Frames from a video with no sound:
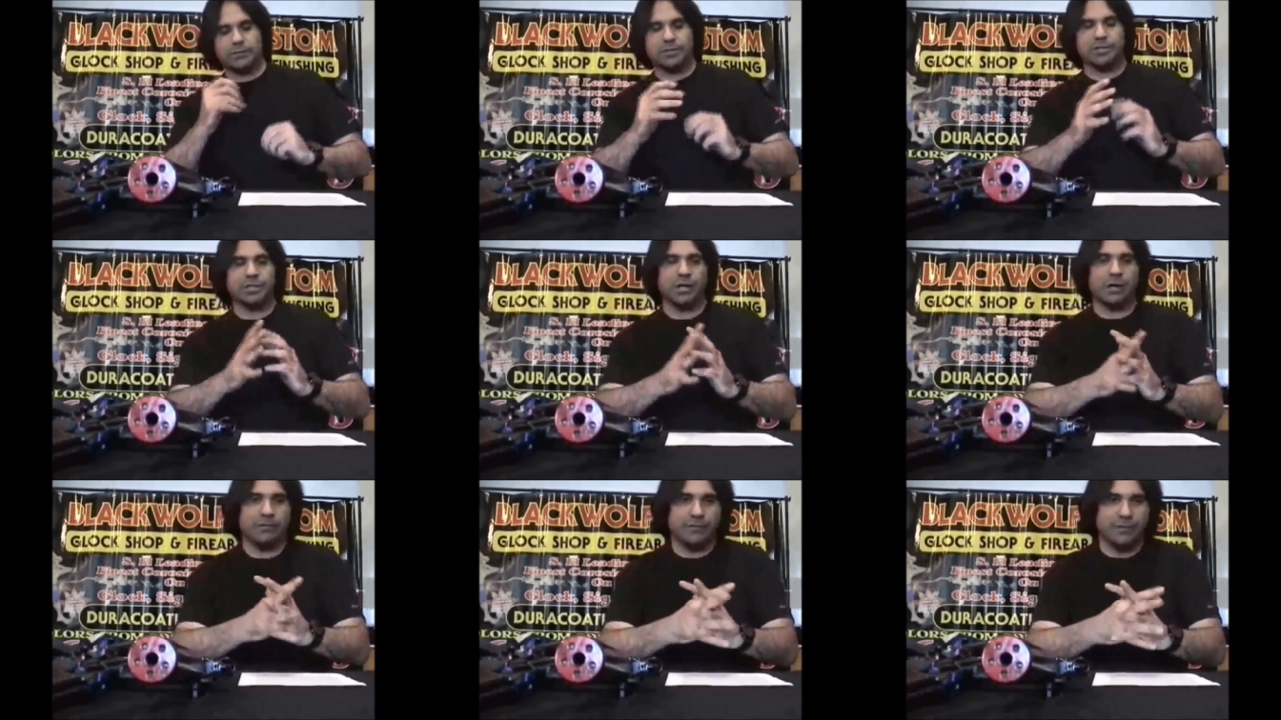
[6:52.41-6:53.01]

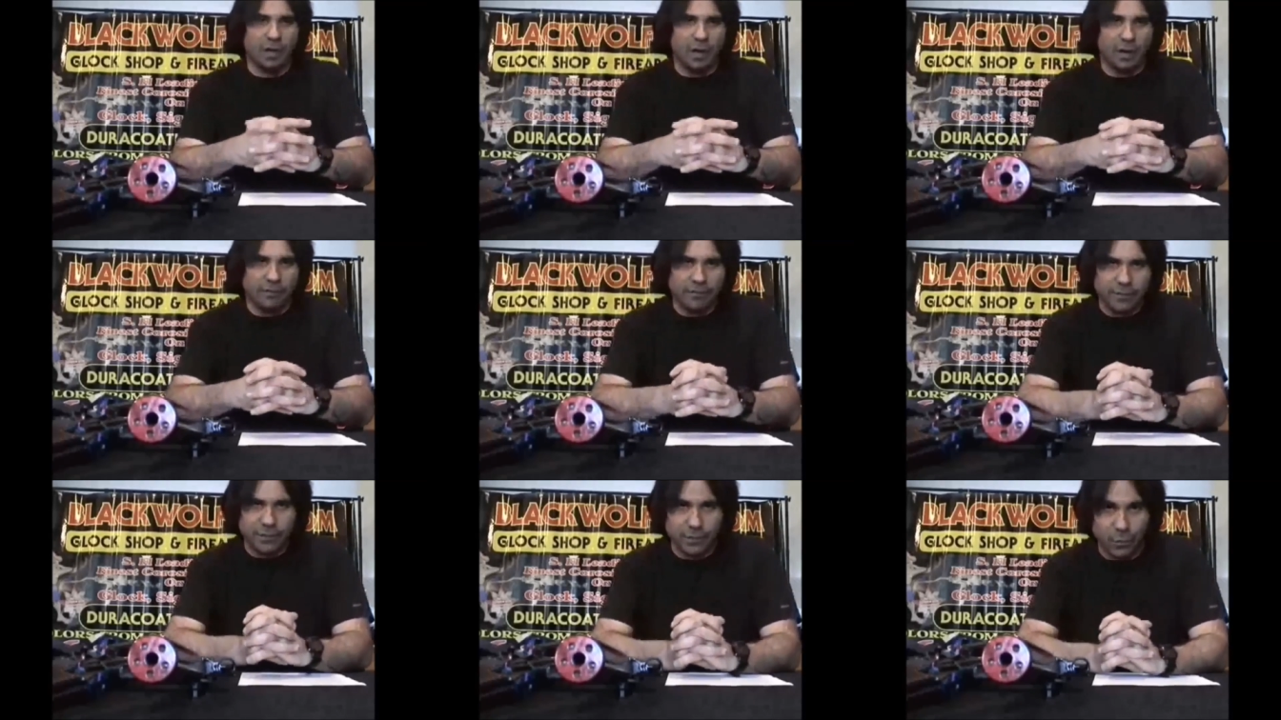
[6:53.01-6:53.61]
sheriff's
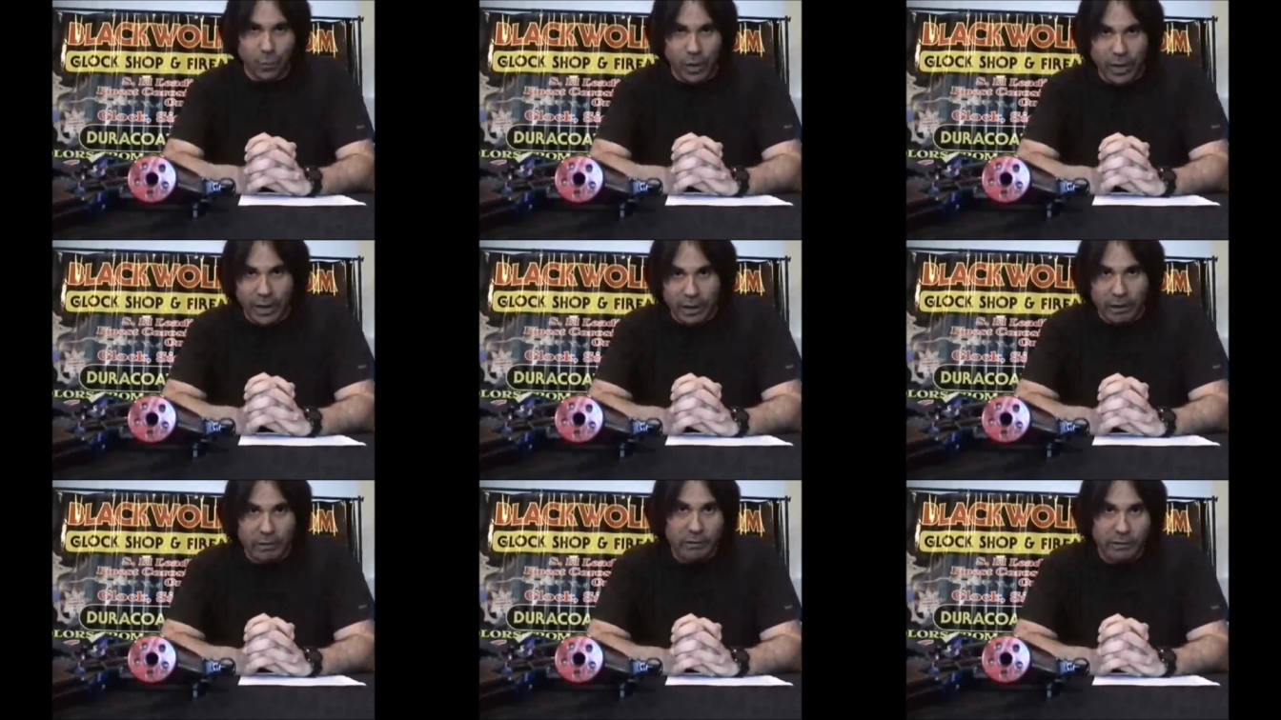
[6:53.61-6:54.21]
office
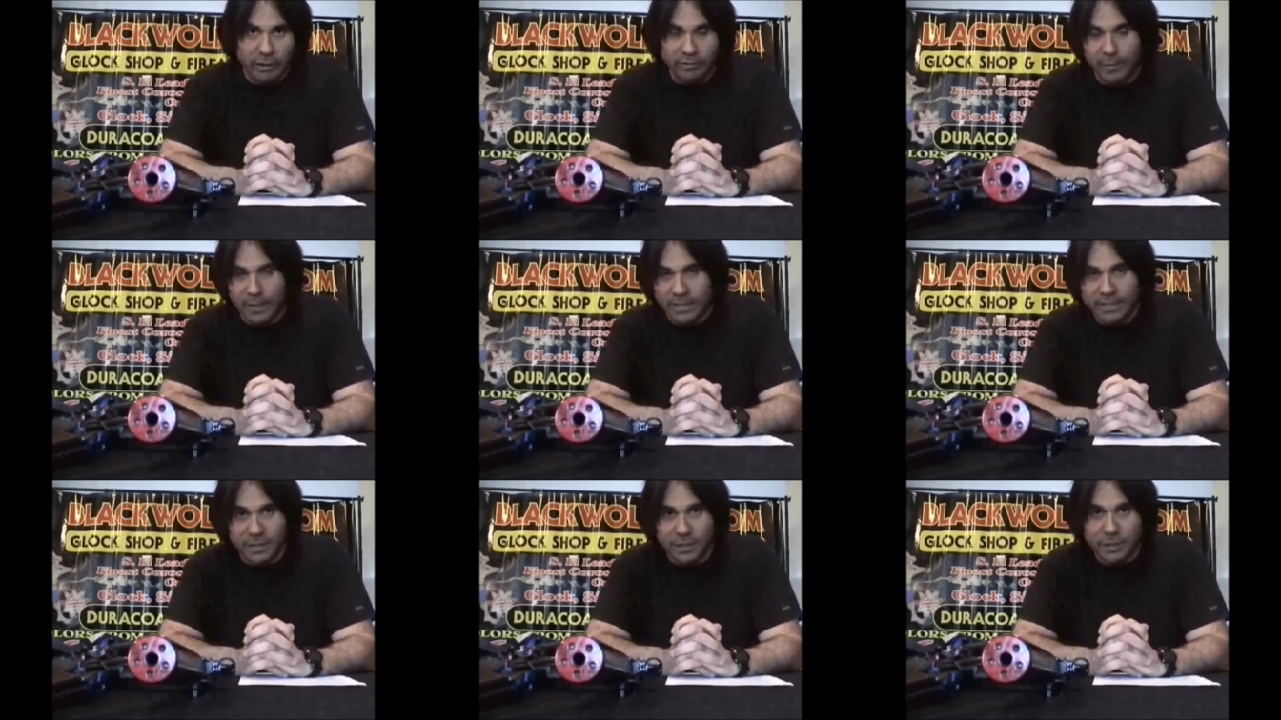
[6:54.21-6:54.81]
aware of
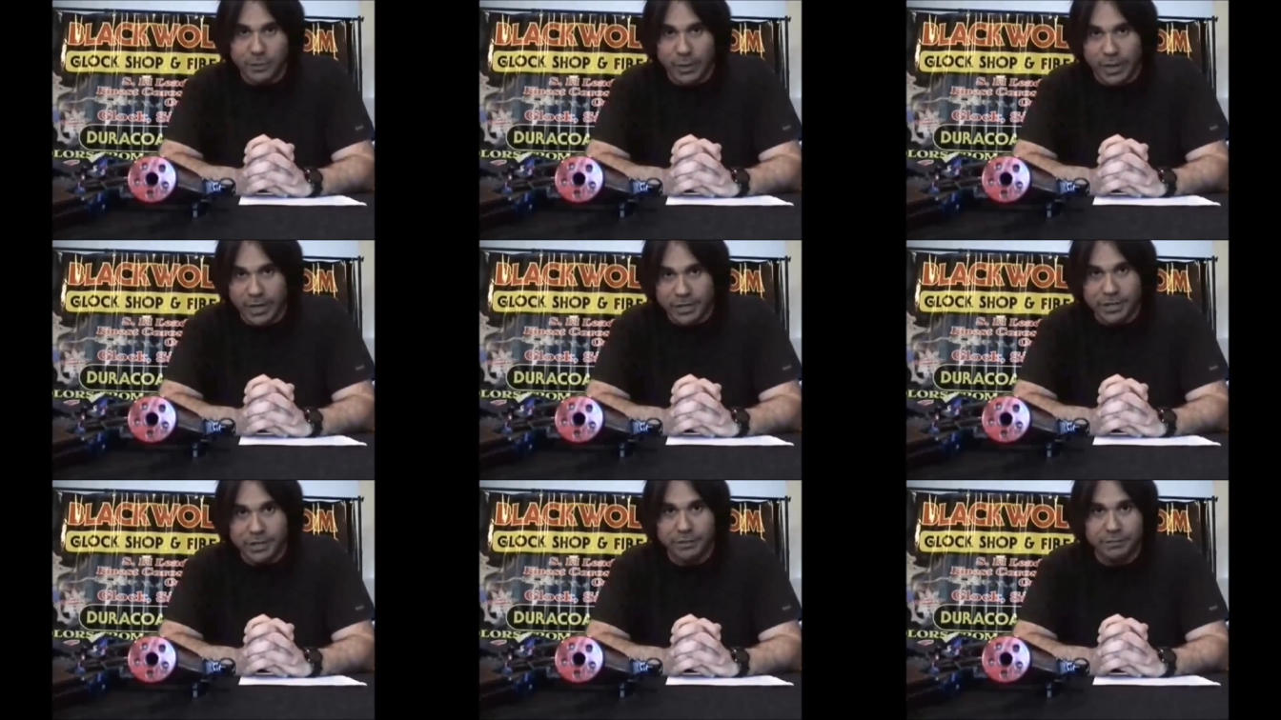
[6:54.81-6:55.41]
my
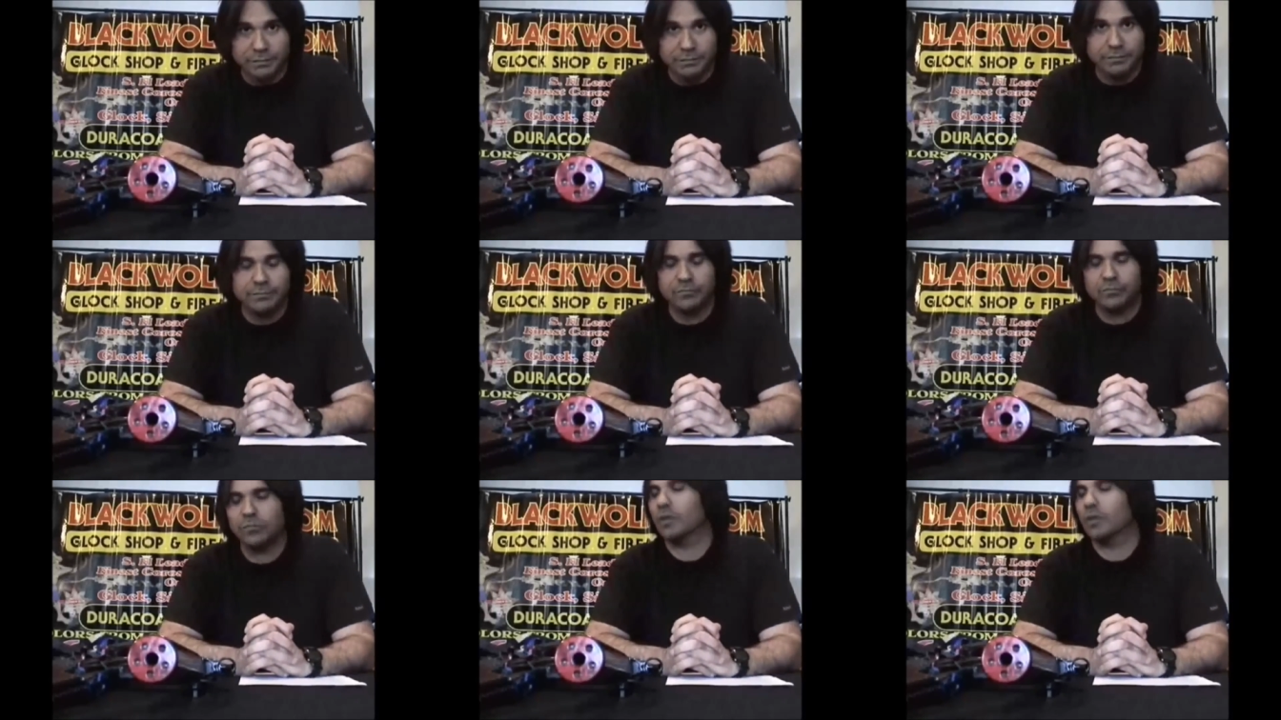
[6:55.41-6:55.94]
situation.